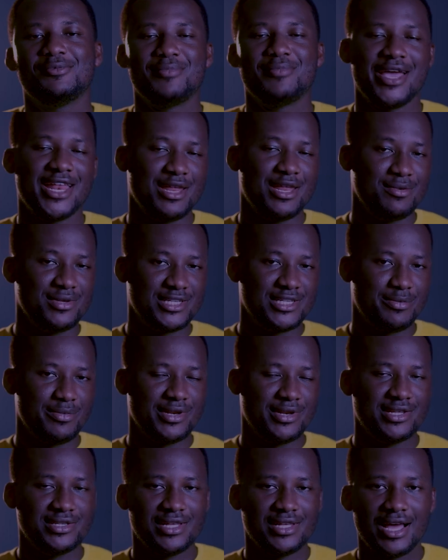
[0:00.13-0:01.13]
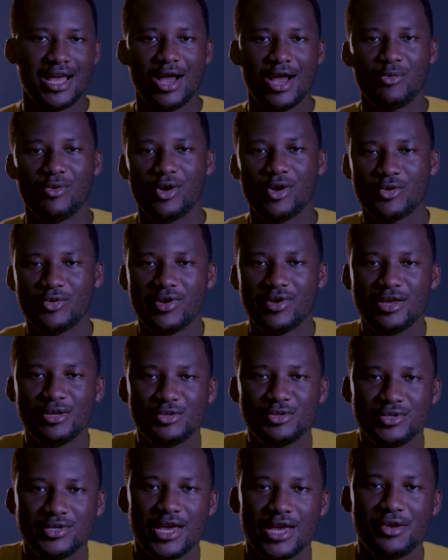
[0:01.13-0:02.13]
My name is Ebenezer Amwako
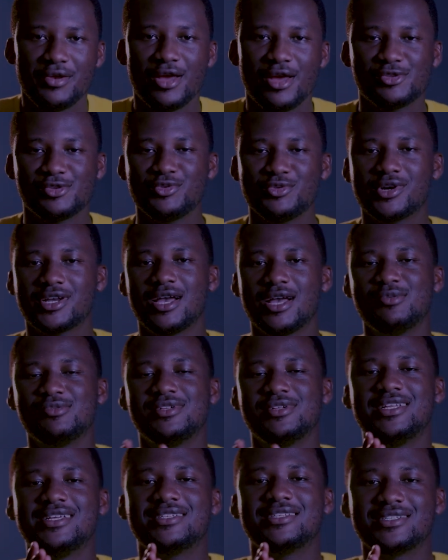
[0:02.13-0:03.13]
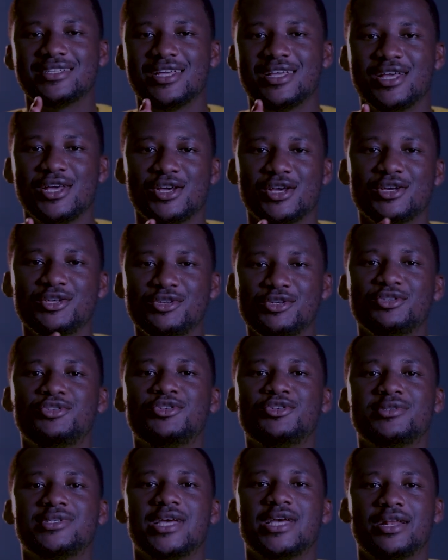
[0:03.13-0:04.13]
Entry, and you are so welcome to this
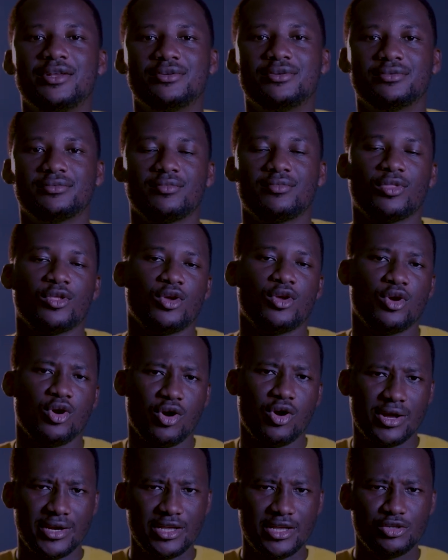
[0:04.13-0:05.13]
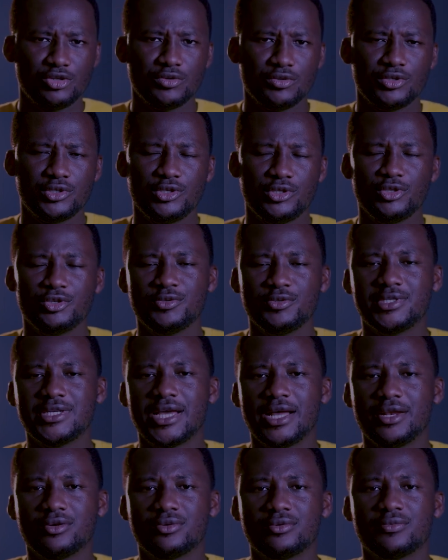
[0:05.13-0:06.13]
YouTube channel. On this YouTube
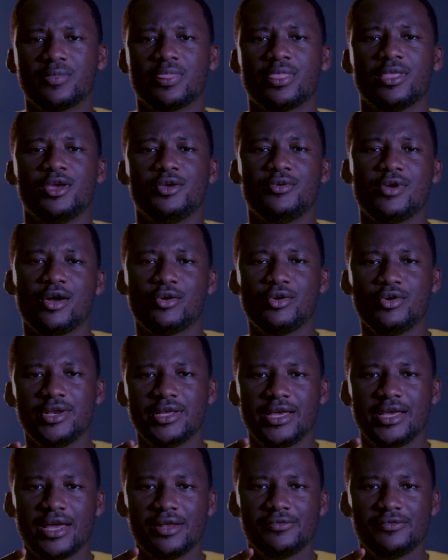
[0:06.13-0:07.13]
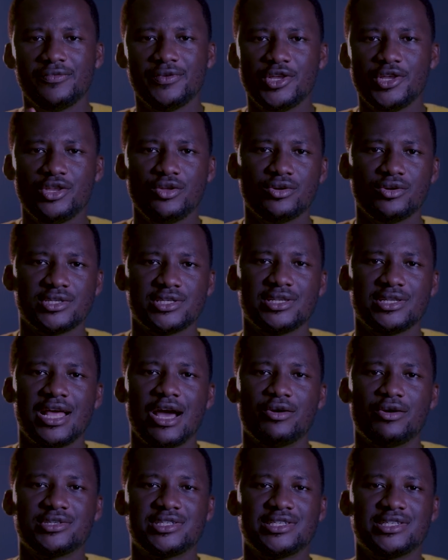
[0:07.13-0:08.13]
channel, you are going to get videos
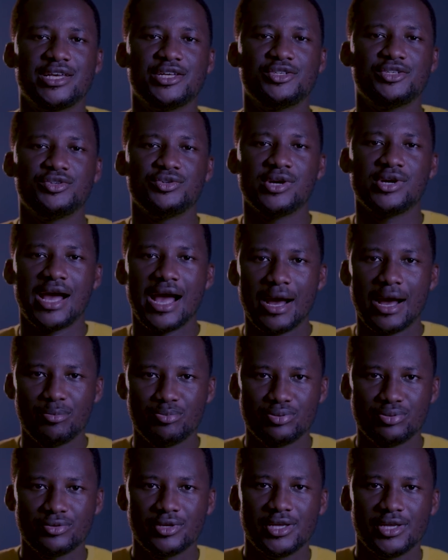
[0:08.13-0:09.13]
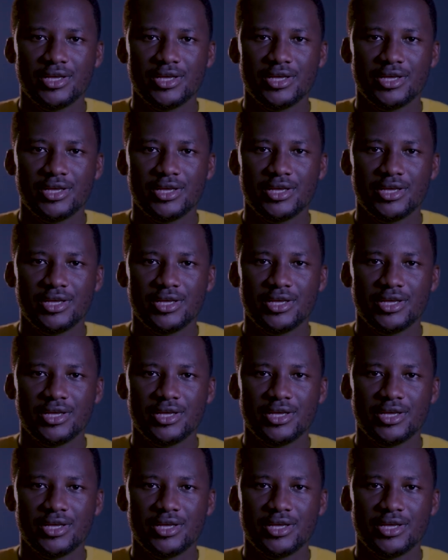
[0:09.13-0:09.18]
that will set you up